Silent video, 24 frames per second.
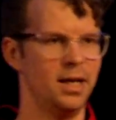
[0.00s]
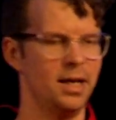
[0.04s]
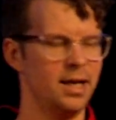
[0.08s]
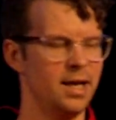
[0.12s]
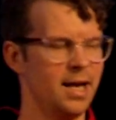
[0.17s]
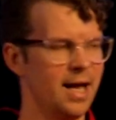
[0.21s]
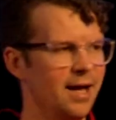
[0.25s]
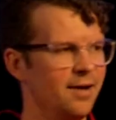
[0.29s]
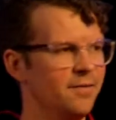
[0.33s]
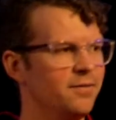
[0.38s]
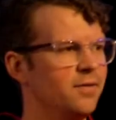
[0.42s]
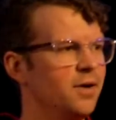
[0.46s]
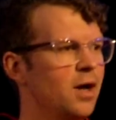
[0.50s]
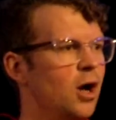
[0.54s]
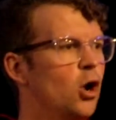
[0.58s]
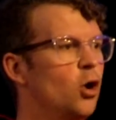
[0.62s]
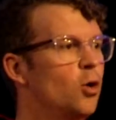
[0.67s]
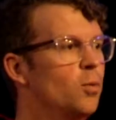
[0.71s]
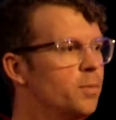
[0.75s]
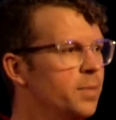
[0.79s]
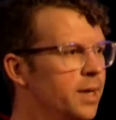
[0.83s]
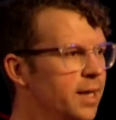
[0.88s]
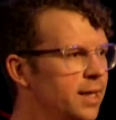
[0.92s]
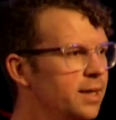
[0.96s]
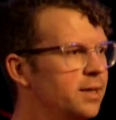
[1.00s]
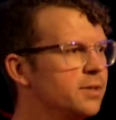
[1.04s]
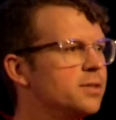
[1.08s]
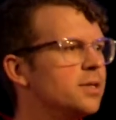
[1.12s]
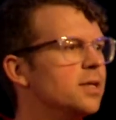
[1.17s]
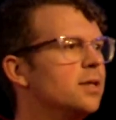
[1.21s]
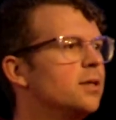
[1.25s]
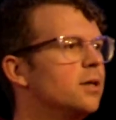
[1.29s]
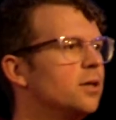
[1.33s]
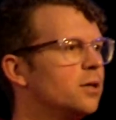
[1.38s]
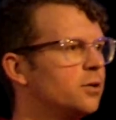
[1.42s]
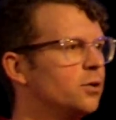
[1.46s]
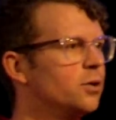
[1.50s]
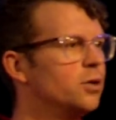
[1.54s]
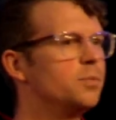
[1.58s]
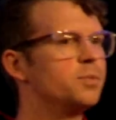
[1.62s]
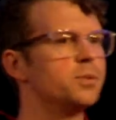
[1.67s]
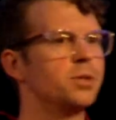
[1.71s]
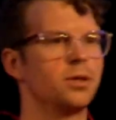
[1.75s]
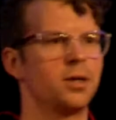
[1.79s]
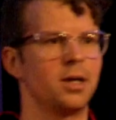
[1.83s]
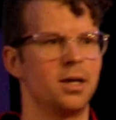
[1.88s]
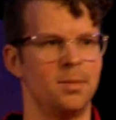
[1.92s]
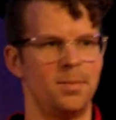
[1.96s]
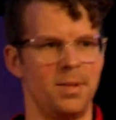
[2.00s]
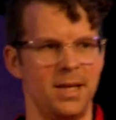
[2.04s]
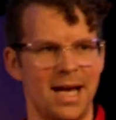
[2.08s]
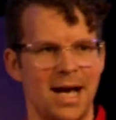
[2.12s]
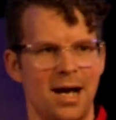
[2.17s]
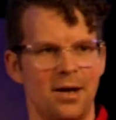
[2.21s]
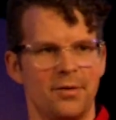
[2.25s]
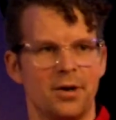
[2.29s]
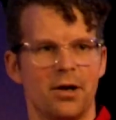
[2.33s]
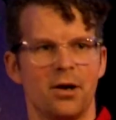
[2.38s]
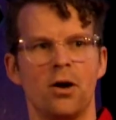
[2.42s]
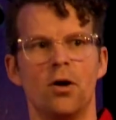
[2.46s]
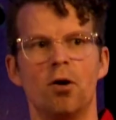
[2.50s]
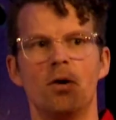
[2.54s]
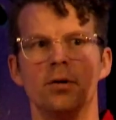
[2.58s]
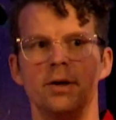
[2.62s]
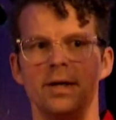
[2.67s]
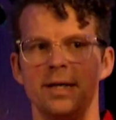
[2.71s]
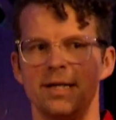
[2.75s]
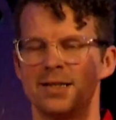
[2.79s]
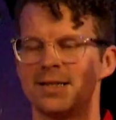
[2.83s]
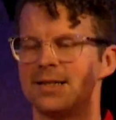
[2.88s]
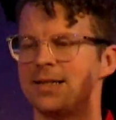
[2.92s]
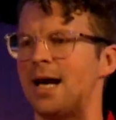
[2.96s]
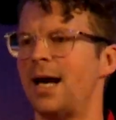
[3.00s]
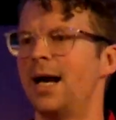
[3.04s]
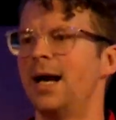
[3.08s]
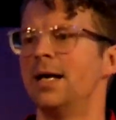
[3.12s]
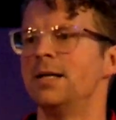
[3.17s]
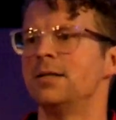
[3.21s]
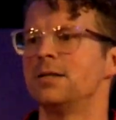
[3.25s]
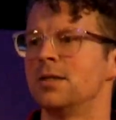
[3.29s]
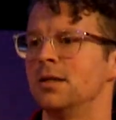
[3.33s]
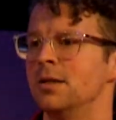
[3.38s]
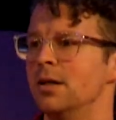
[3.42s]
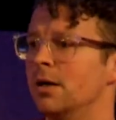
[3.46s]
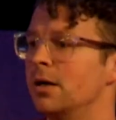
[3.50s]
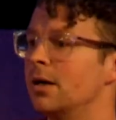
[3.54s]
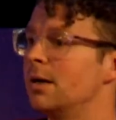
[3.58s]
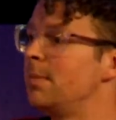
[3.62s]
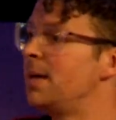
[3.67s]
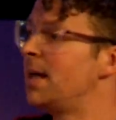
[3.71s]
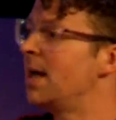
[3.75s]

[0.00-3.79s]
have openings in their groups, are going to be out there holding signs, and they're going to be